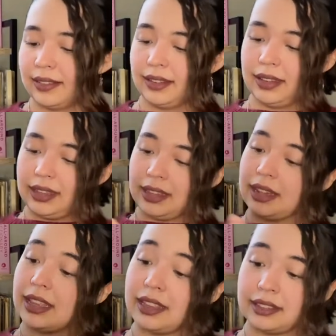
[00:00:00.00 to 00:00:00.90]
It
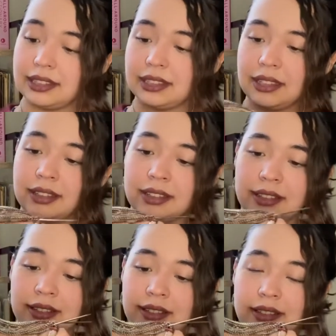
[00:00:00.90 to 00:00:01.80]
is
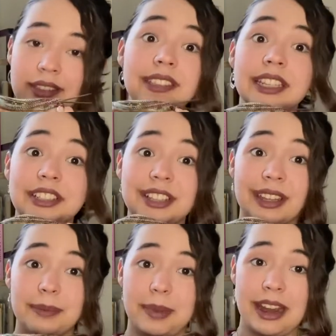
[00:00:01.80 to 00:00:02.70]
such a
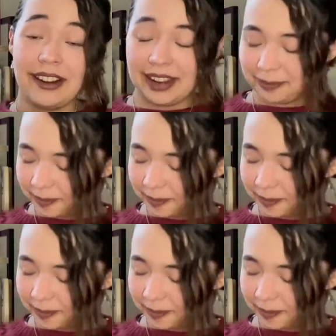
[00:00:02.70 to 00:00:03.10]
good pairing.